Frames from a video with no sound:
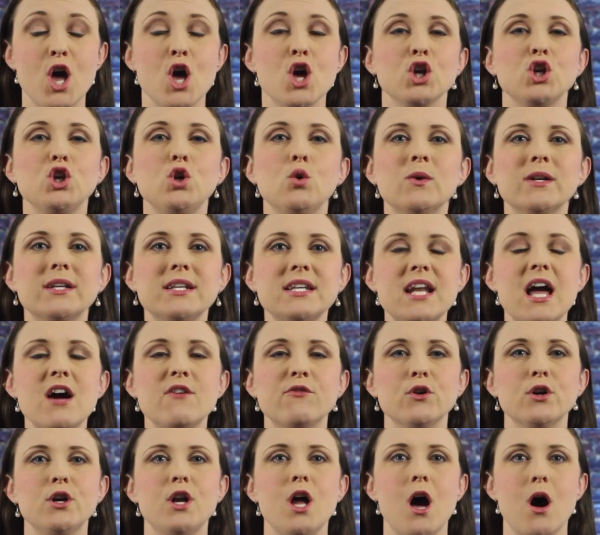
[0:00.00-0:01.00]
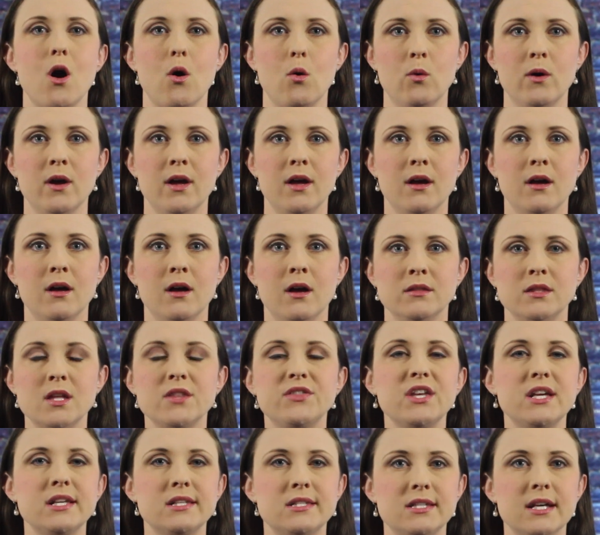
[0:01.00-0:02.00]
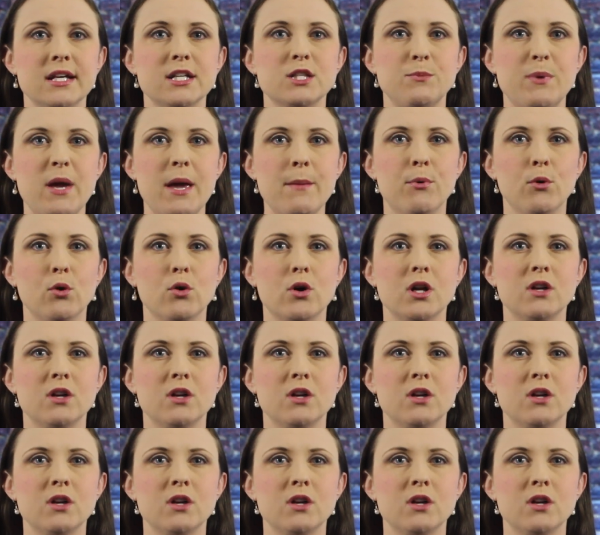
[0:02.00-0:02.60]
You would never know that these 6 people